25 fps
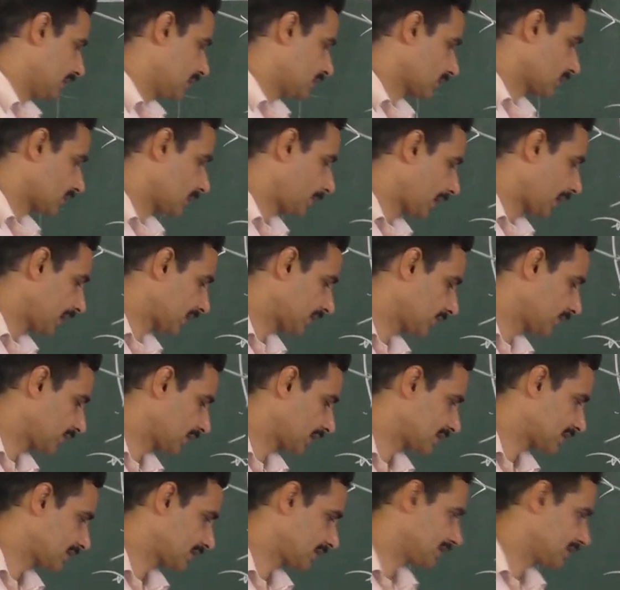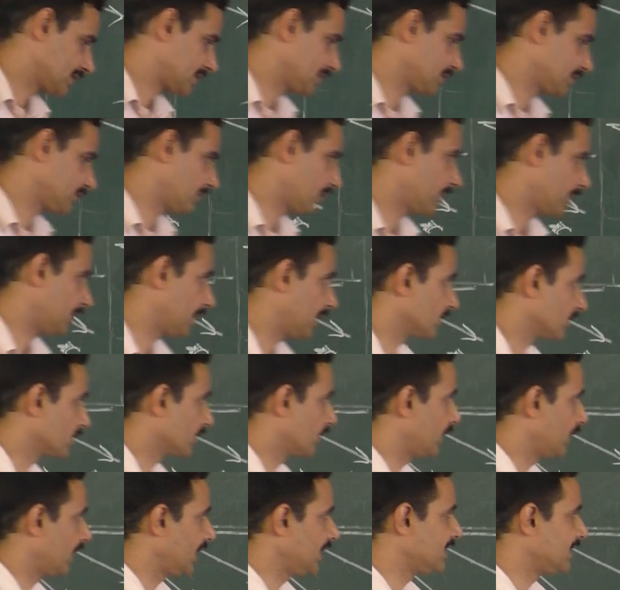So magnification is this formula.
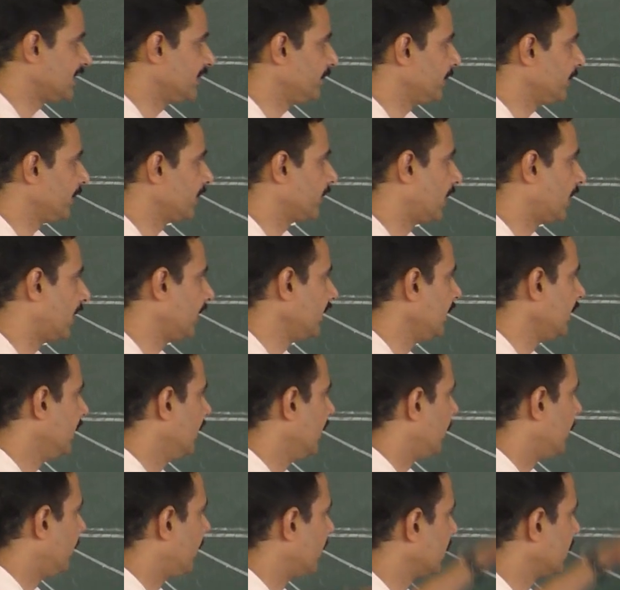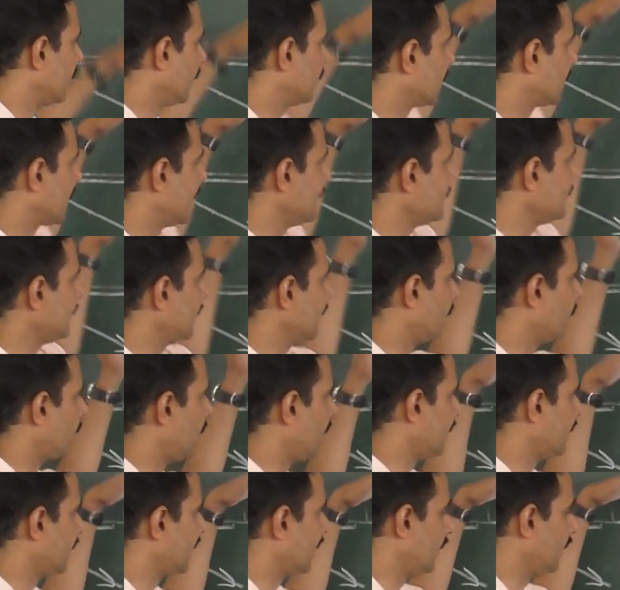So very simple one, but you have to consider
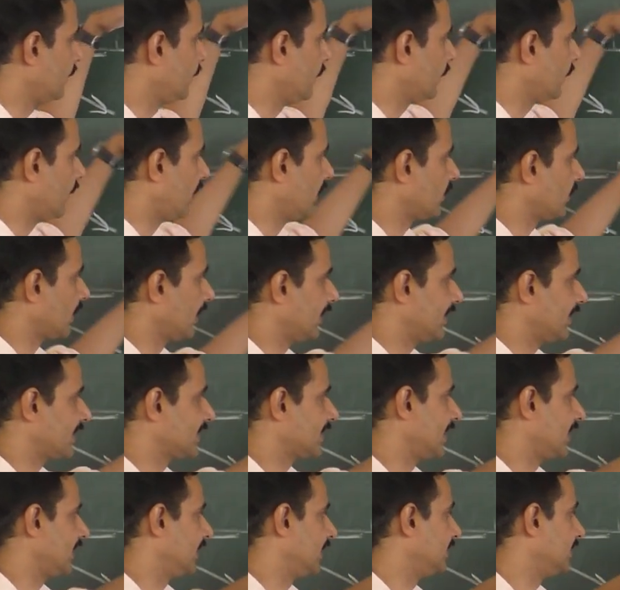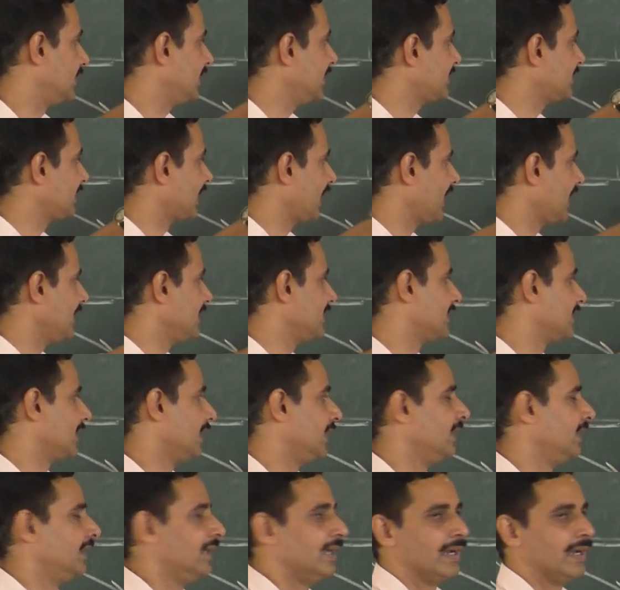one ray if you want to understand it. This ray is
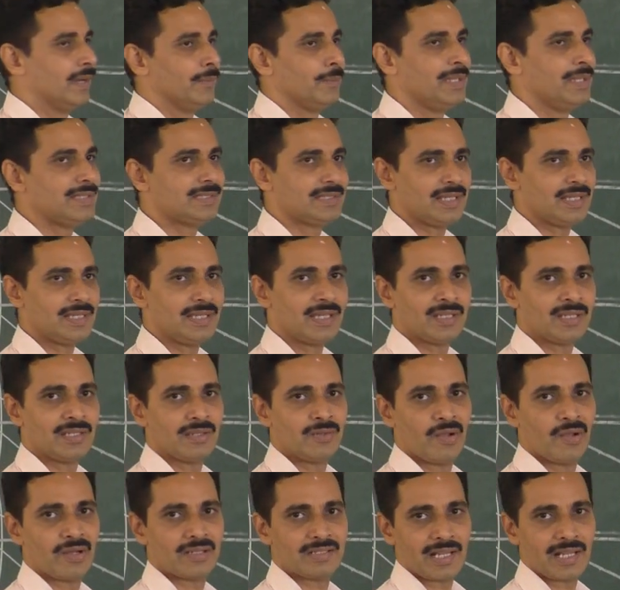missing in your